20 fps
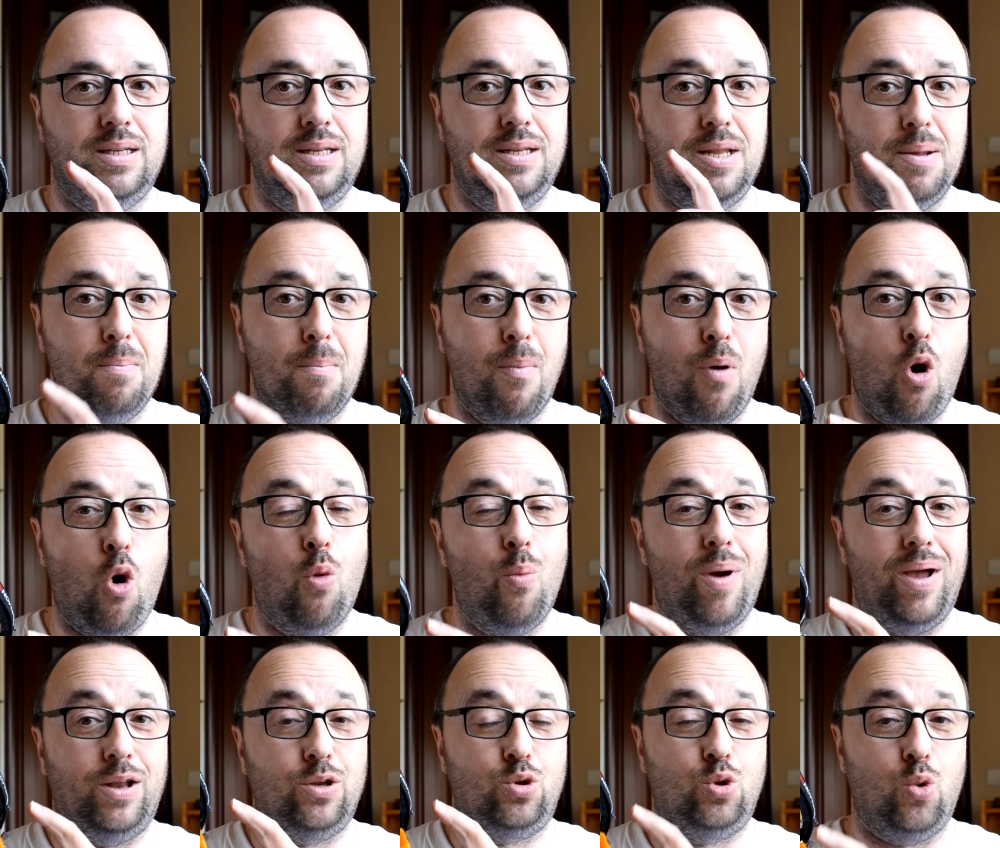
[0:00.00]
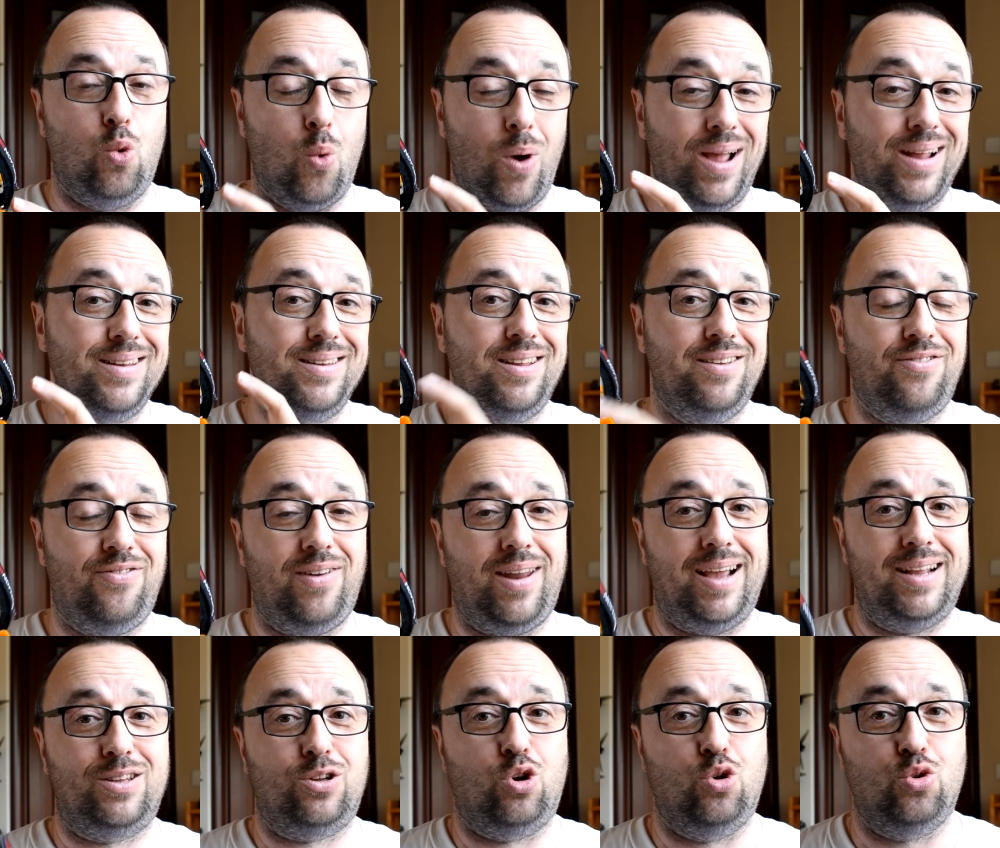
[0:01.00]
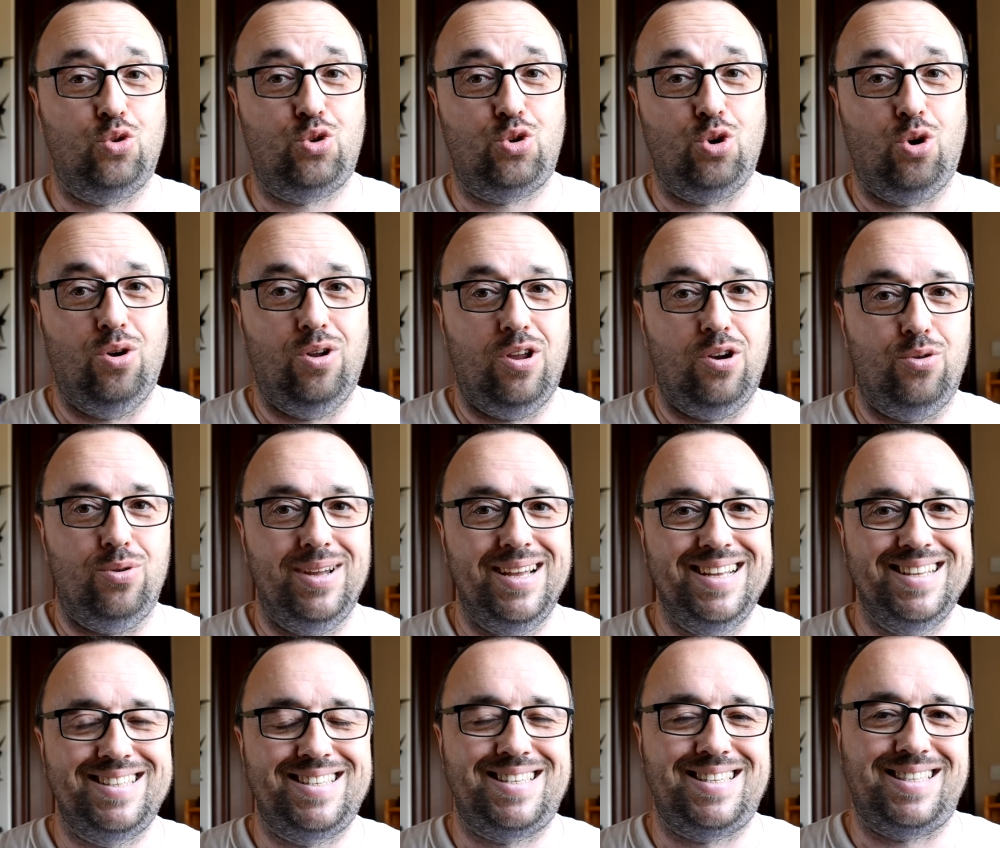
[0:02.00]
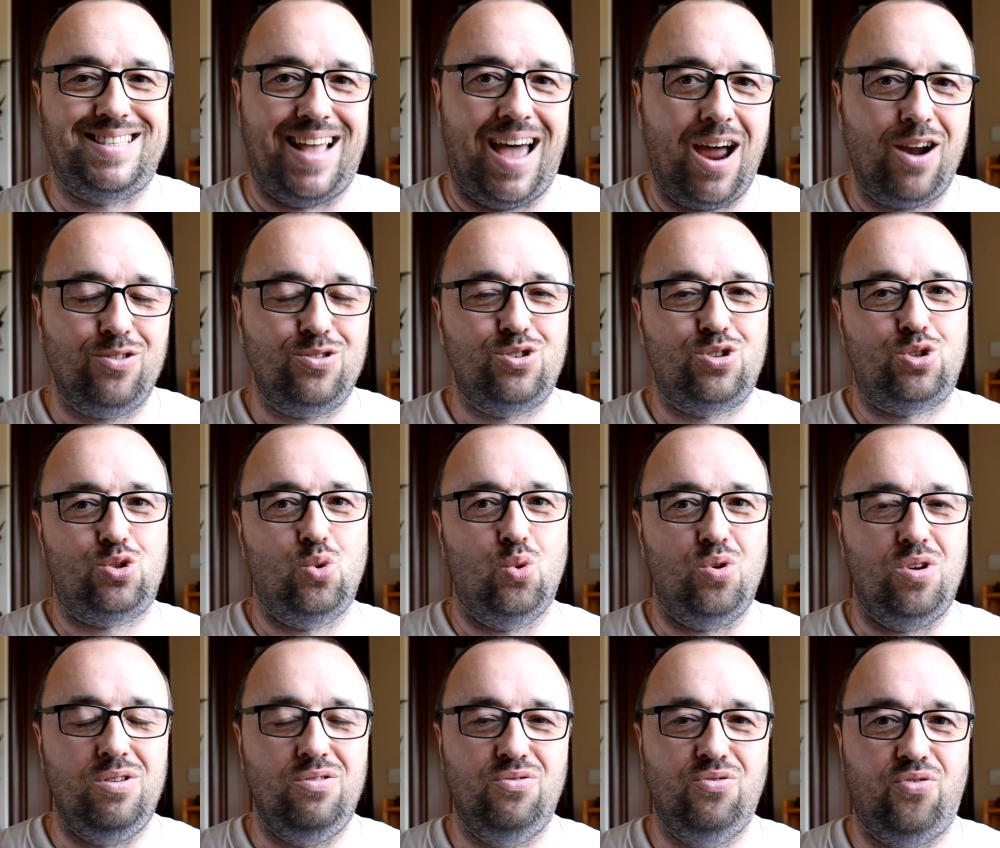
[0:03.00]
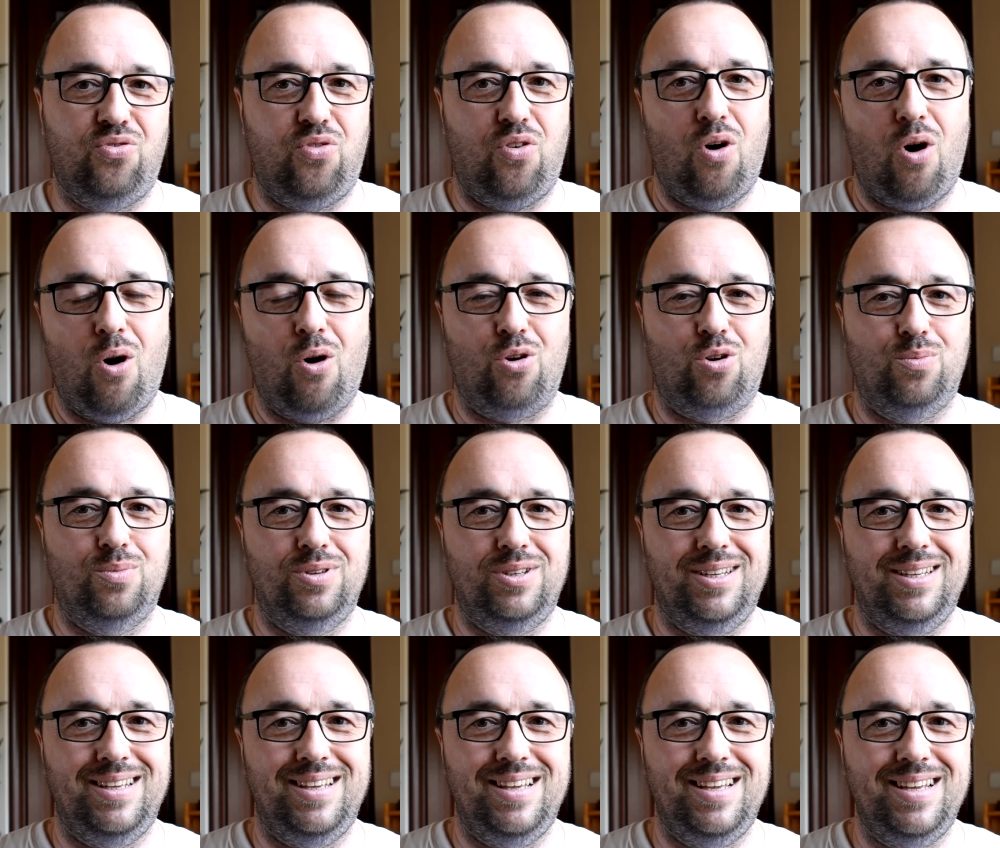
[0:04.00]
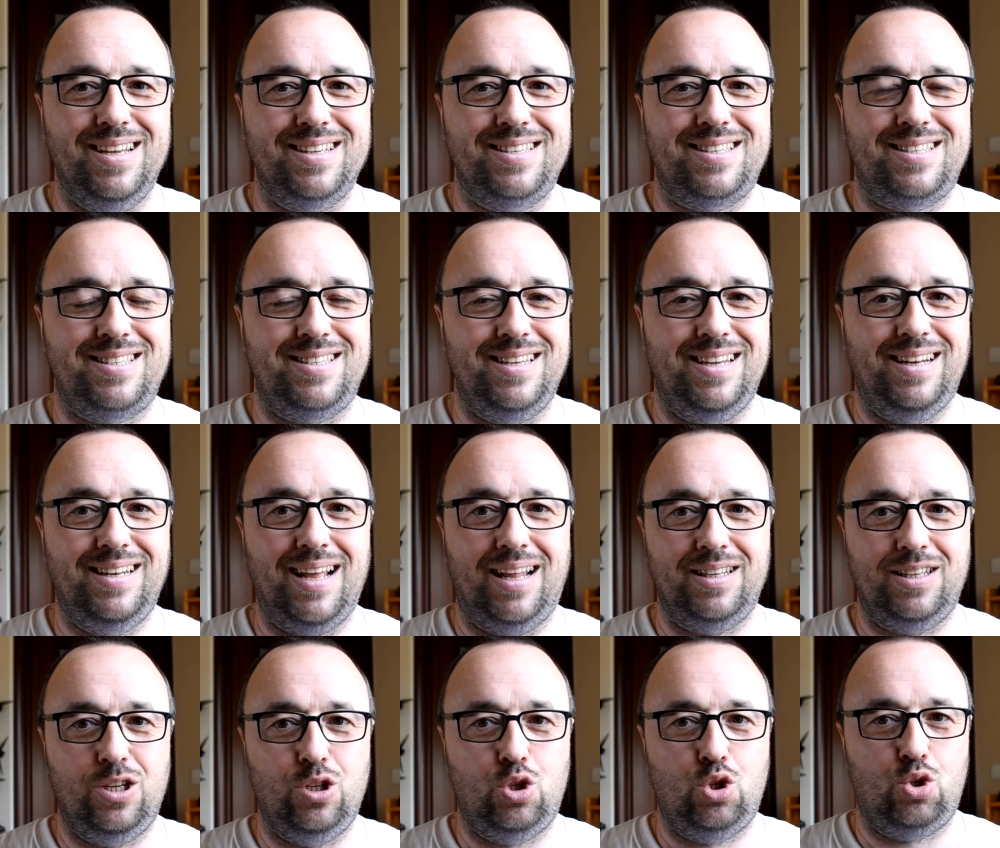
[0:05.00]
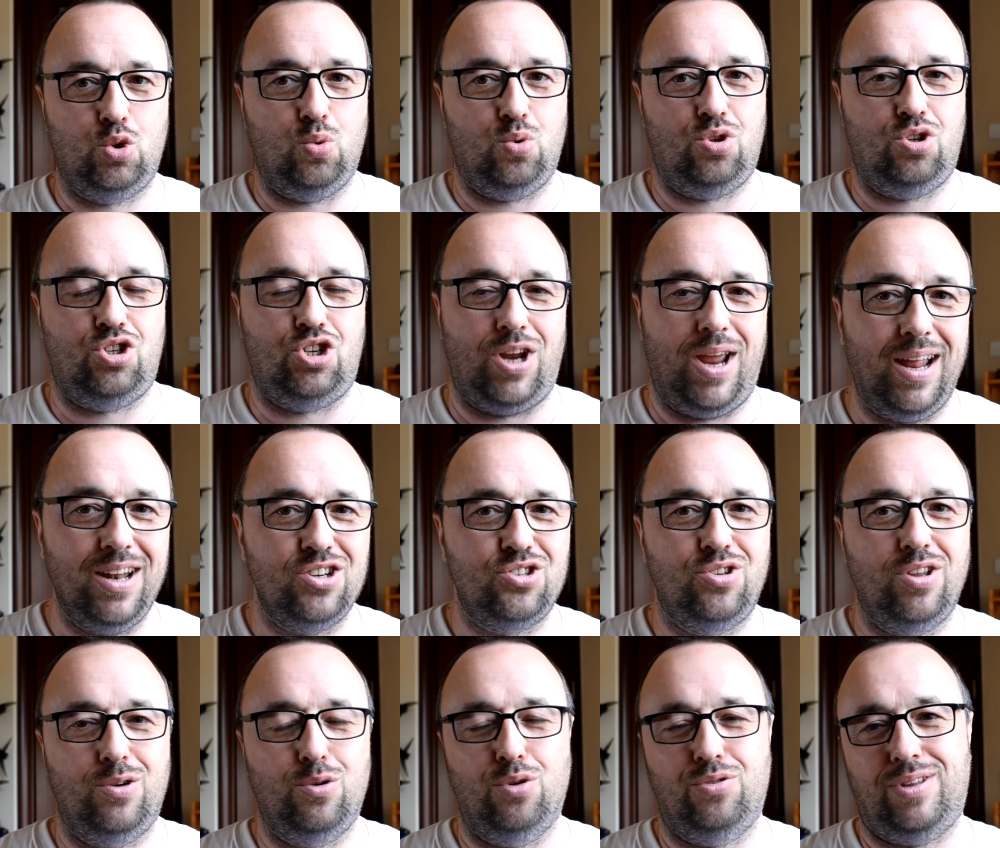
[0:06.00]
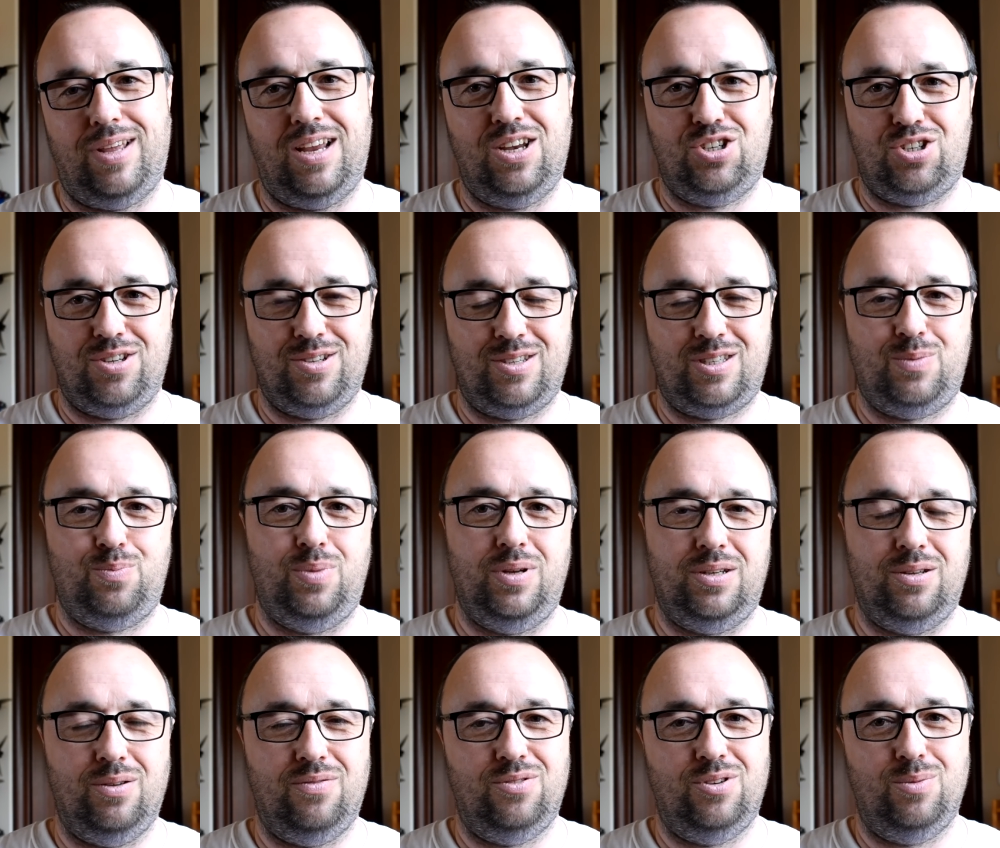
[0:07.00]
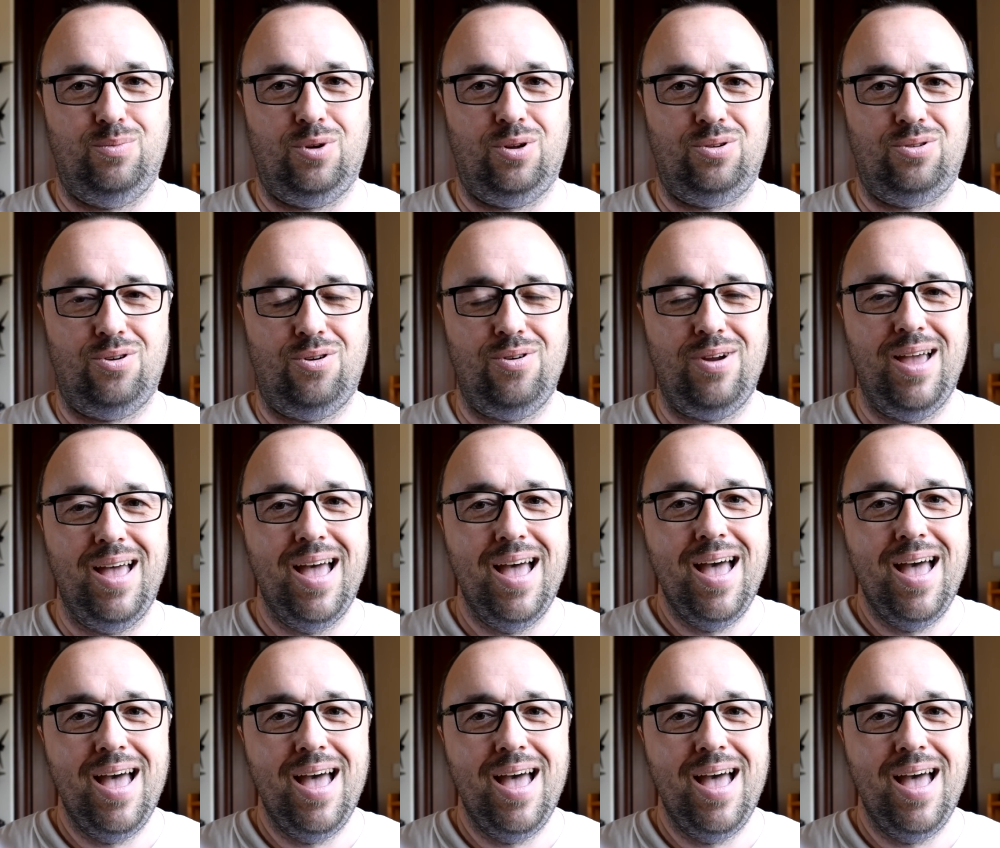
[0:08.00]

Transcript: the moment when the flight controller starts to inform the ESC that it should change the rotation speed of the motor